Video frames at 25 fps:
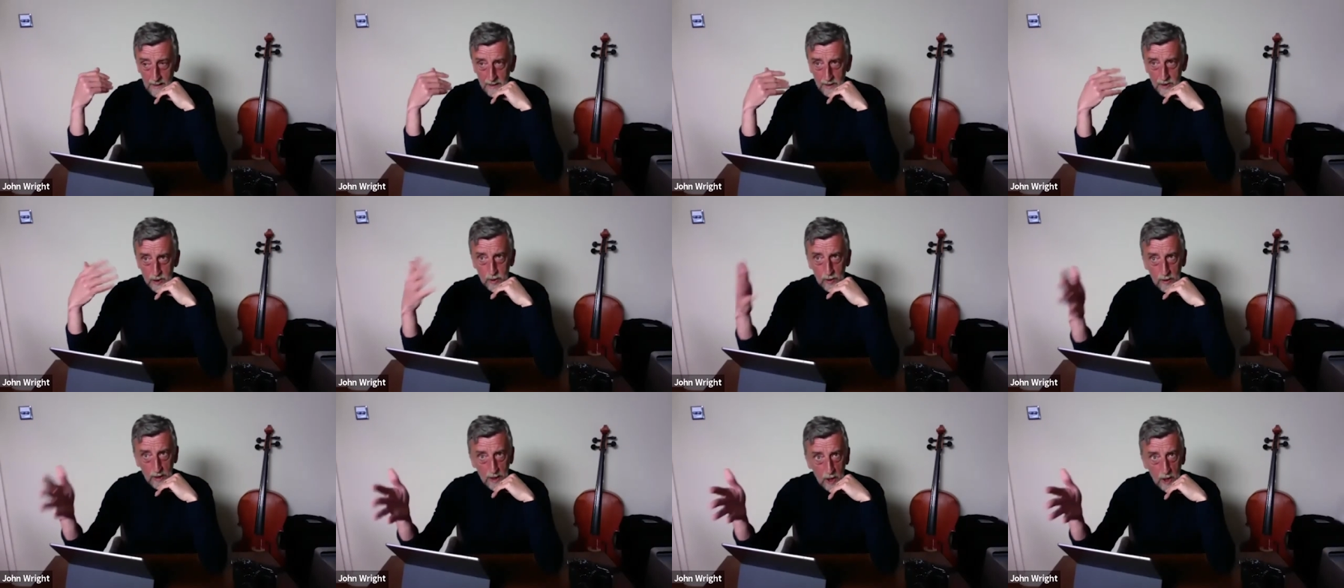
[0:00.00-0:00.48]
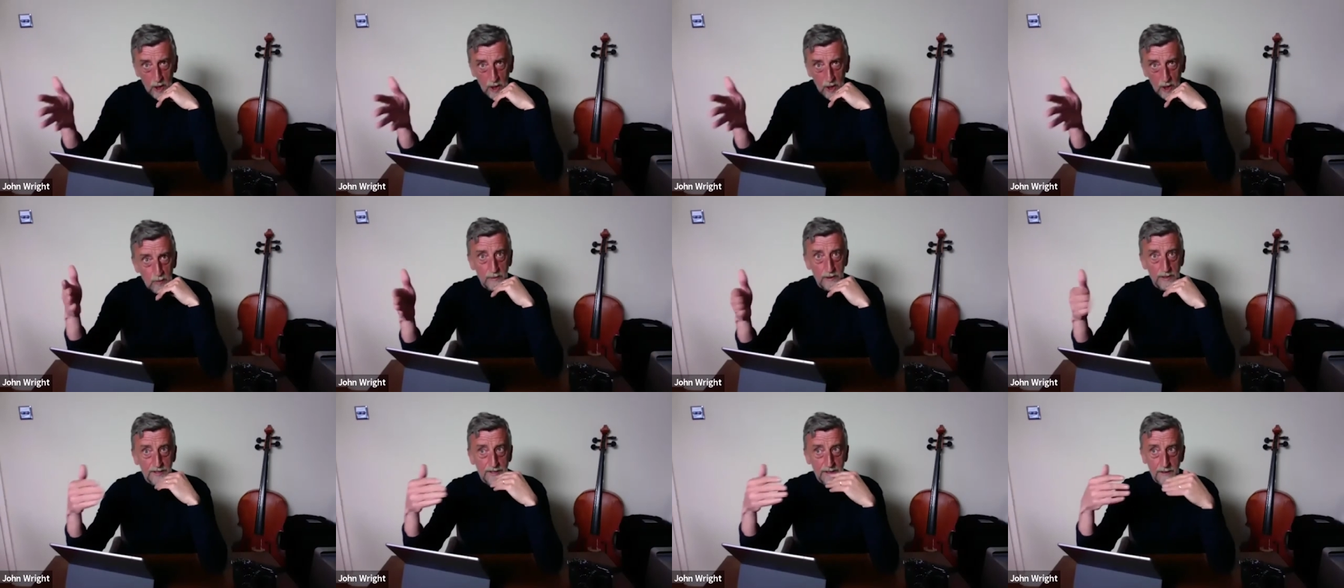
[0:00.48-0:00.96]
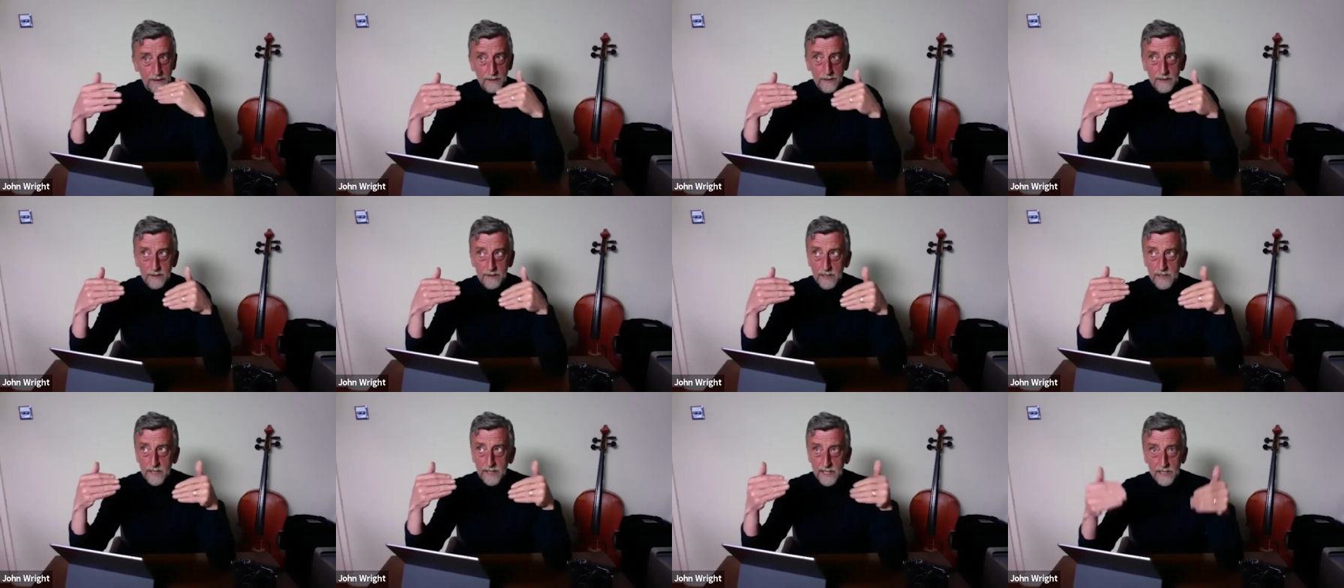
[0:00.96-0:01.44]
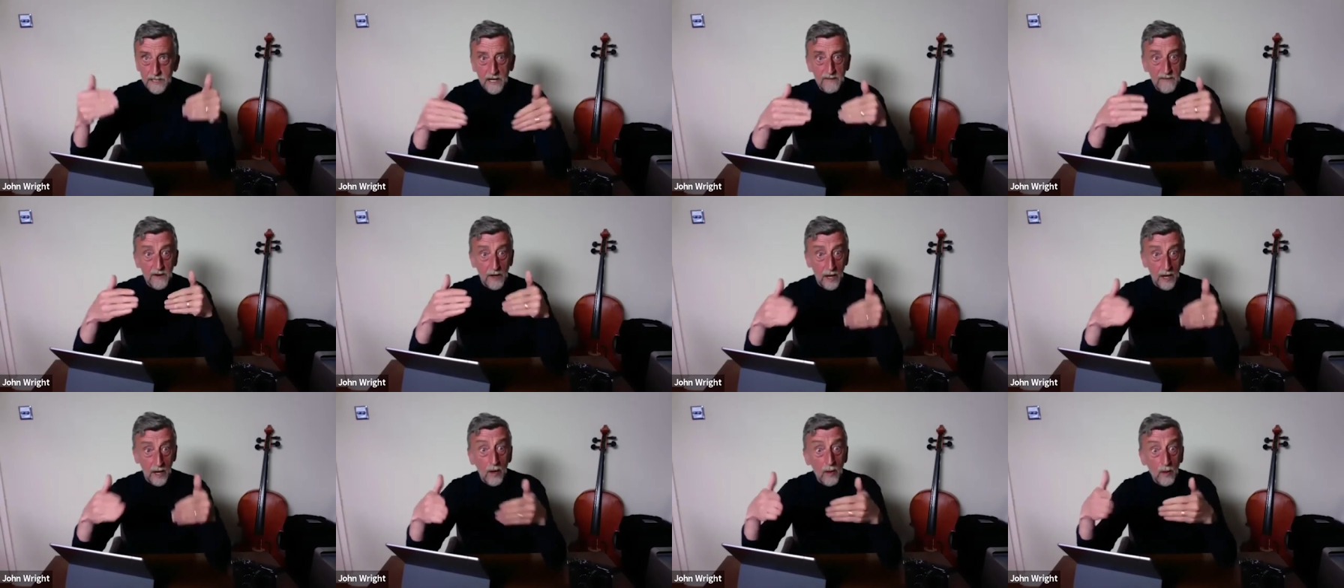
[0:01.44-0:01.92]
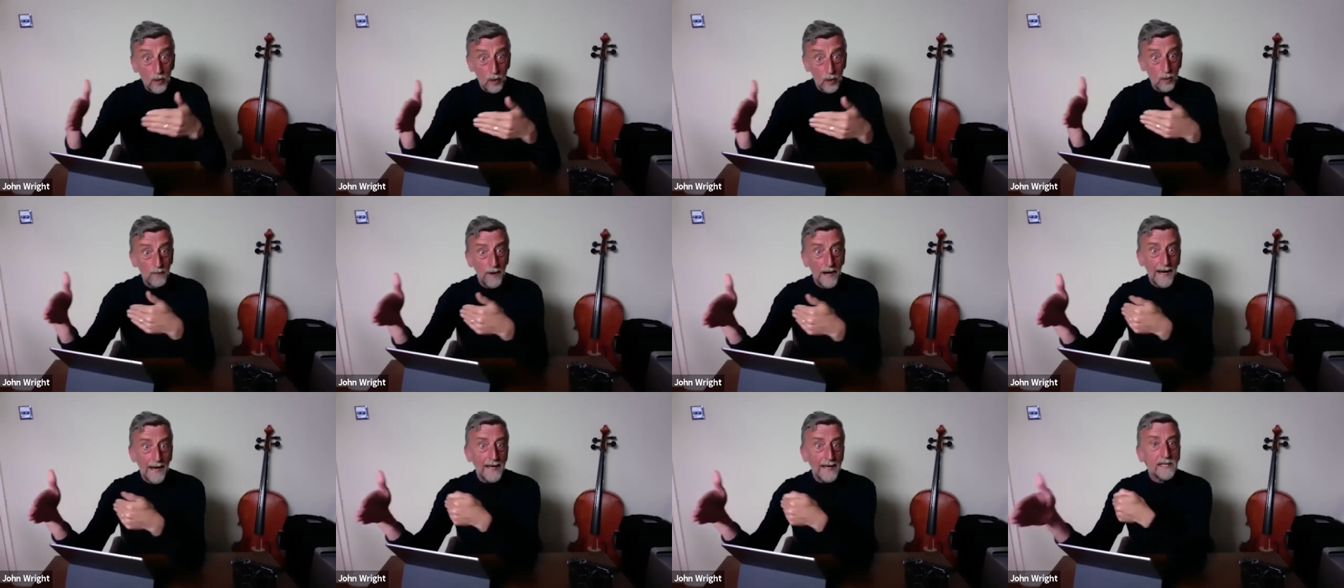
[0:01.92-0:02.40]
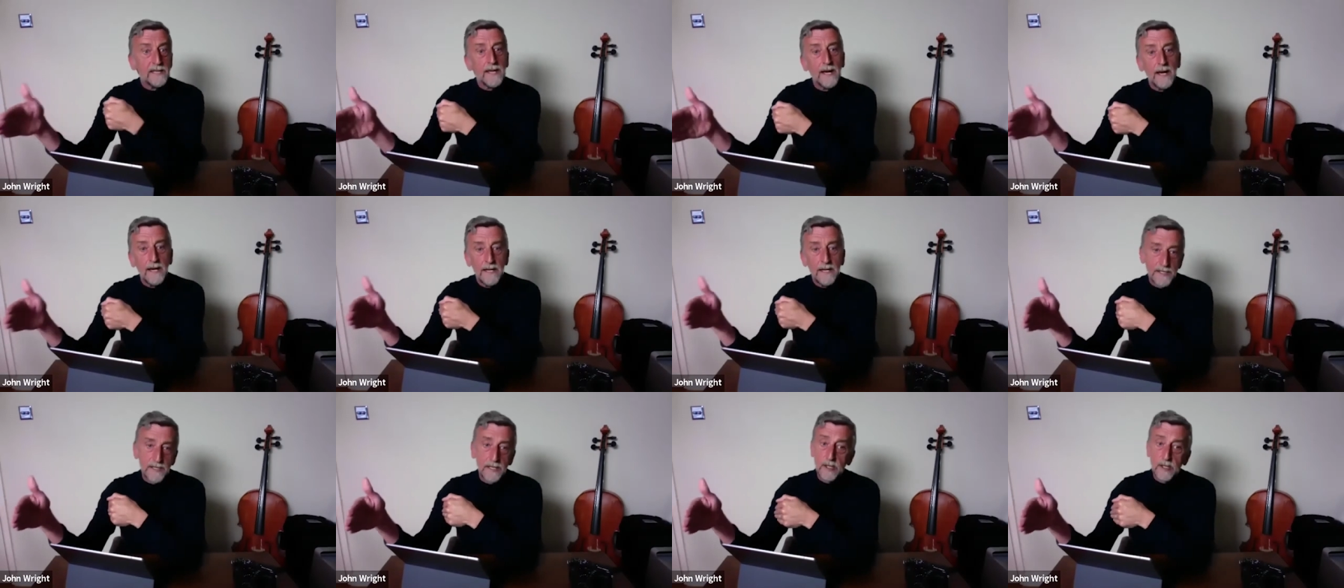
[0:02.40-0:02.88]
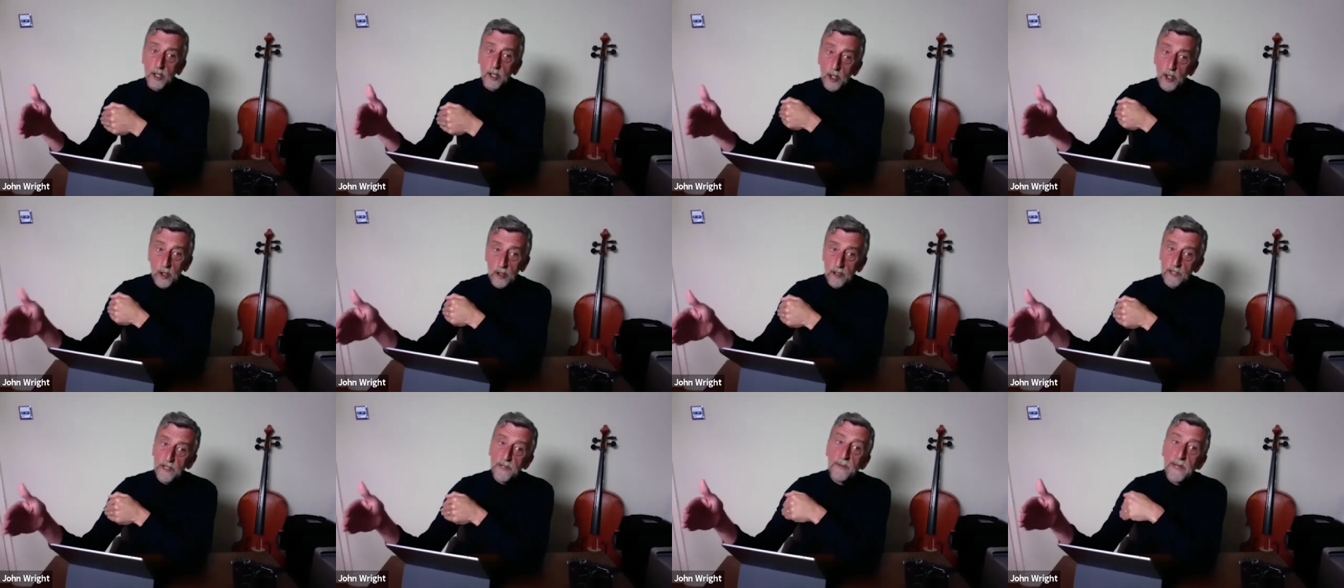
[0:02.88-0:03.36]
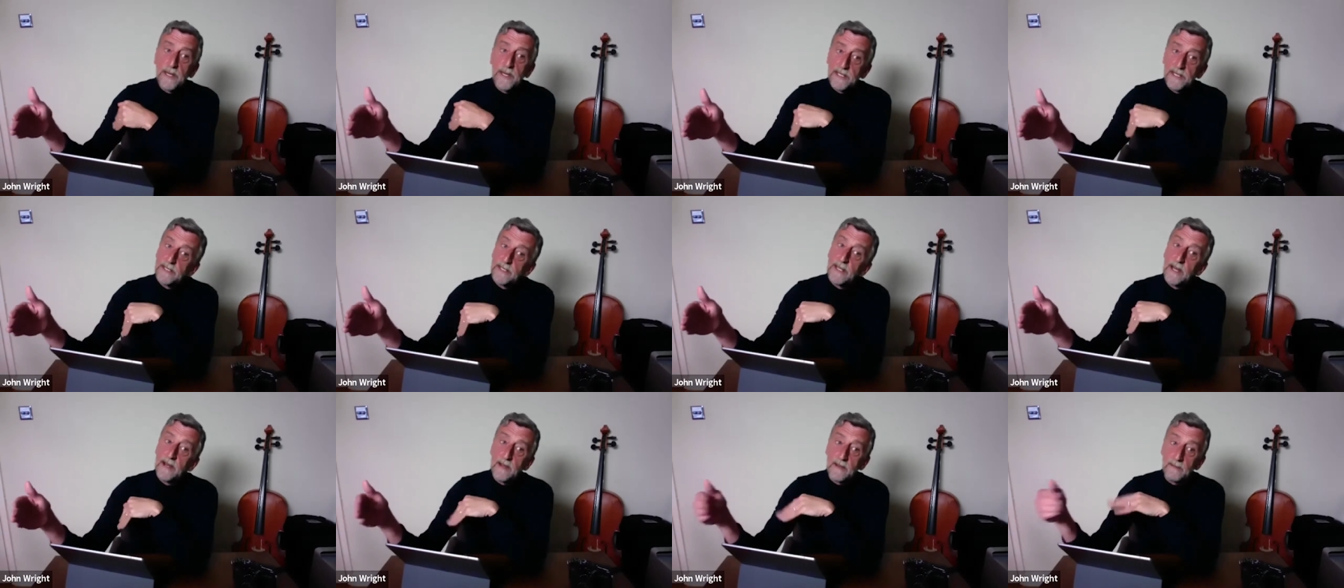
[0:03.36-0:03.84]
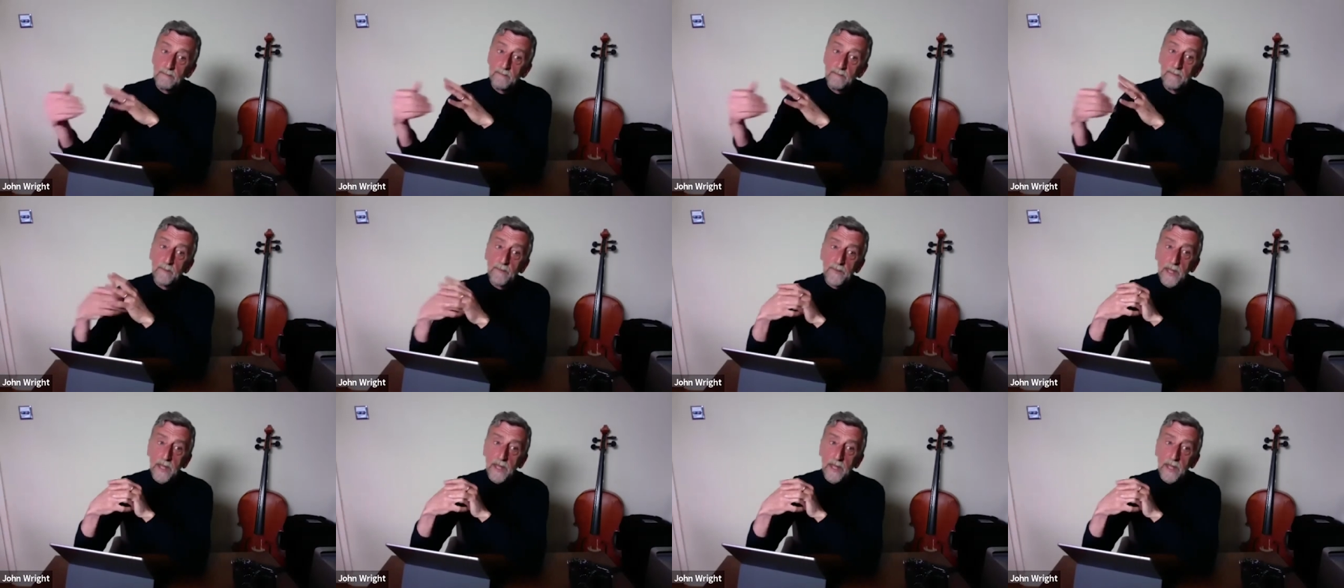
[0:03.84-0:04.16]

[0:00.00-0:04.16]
to allow people to to discover how you manage that in such a short space of time.